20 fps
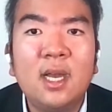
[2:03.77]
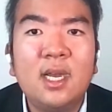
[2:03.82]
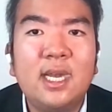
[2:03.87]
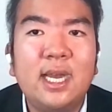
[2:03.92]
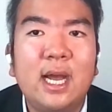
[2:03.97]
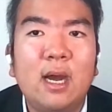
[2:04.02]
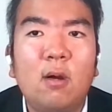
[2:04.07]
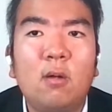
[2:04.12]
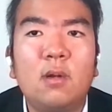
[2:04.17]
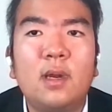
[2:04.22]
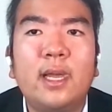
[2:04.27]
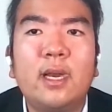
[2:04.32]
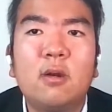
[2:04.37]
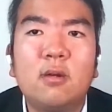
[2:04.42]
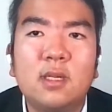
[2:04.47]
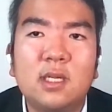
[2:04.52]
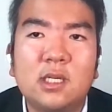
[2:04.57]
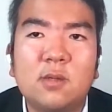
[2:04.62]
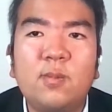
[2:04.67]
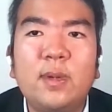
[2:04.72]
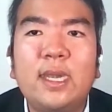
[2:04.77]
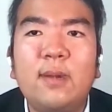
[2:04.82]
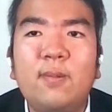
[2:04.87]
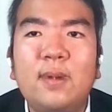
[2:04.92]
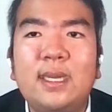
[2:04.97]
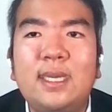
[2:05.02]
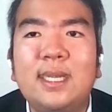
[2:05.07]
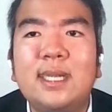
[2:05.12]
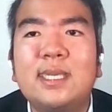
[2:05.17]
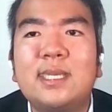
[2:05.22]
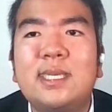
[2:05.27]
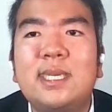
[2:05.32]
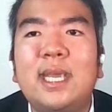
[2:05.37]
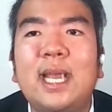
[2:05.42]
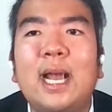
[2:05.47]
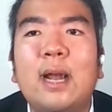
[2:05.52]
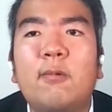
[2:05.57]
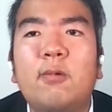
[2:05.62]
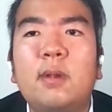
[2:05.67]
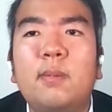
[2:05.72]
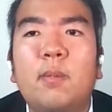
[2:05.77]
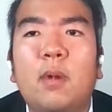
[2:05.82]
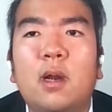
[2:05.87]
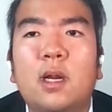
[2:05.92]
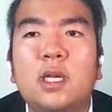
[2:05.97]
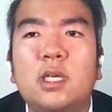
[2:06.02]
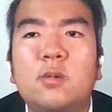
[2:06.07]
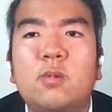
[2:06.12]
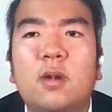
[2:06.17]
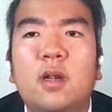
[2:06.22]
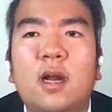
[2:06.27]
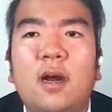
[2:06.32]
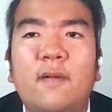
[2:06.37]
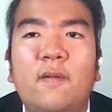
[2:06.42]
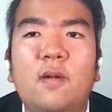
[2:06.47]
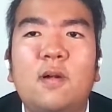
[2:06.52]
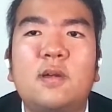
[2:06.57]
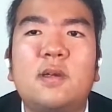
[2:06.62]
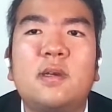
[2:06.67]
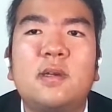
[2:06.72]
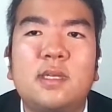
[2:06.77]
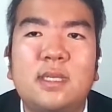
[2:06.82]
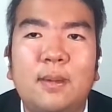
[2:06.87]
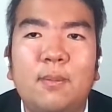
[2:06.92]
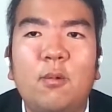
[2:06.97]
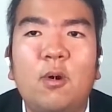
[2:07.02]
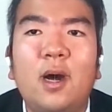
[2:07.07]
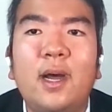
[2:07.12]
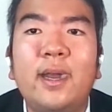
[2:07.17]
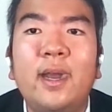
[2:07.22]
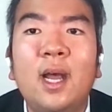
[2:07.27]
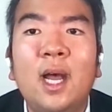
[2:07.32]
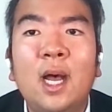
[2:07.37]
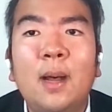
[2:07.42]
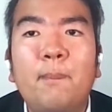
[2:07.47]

Now, later this week, we did see equity markets recover somewhat,